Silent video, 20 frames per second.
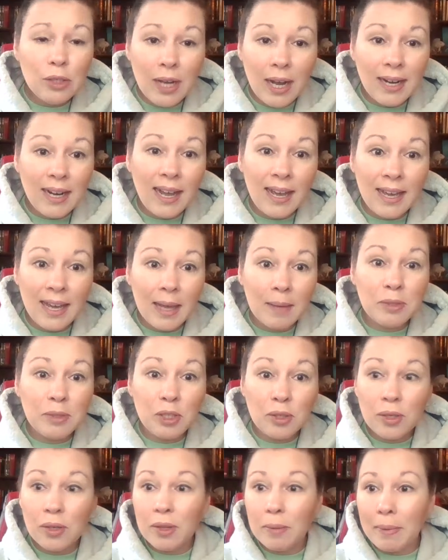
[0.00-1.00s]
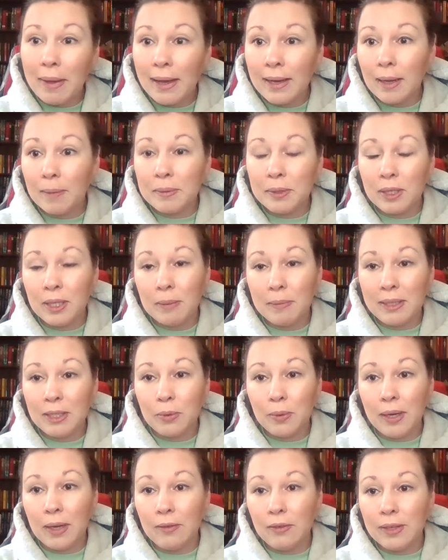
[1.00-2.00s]
do 9 a.m., so the backup's going to be
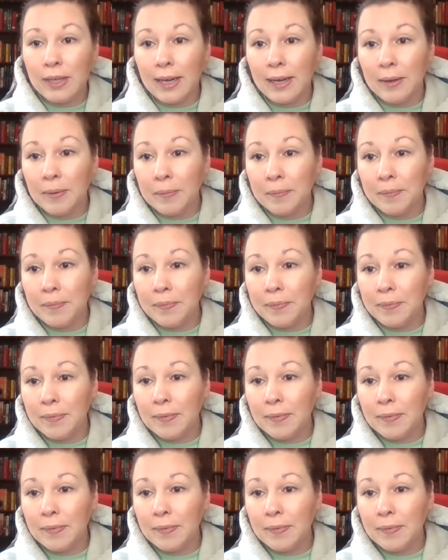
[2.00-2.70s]
12, okay?